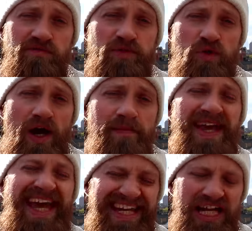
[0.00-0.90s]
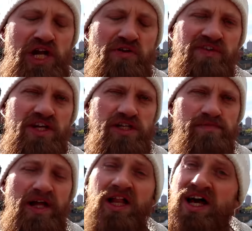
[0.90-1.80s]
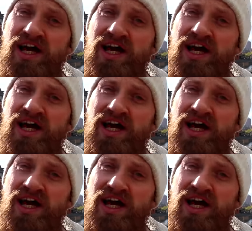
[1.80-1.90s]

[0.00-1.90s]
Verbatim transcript: subscribing, hit that notification bell